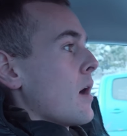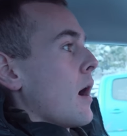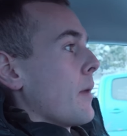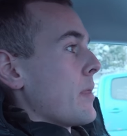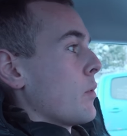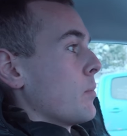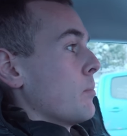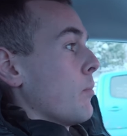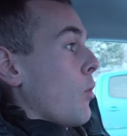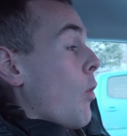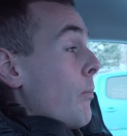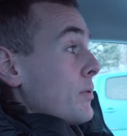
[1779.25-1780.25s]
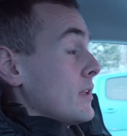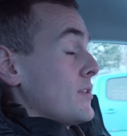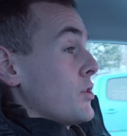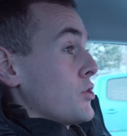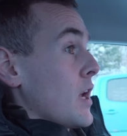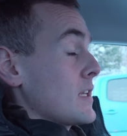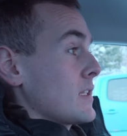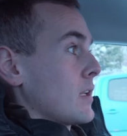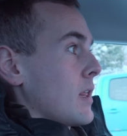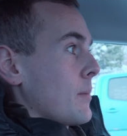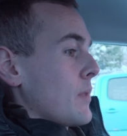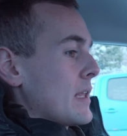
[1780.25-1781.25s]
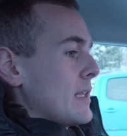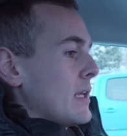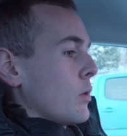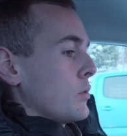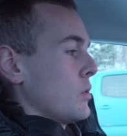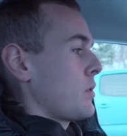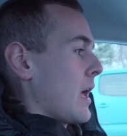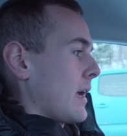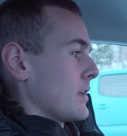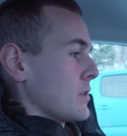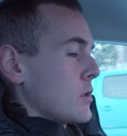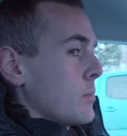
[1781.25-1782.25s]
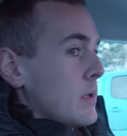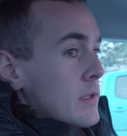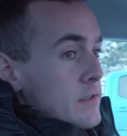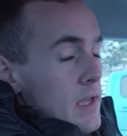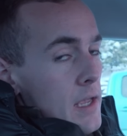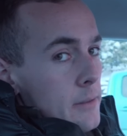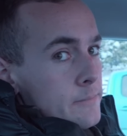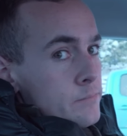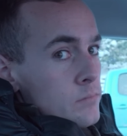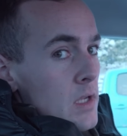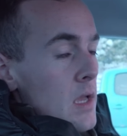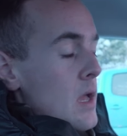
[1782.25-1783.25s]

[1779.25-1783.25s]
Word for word: uh, they would hopefully suggest to them that they don't do that because it could be a scam.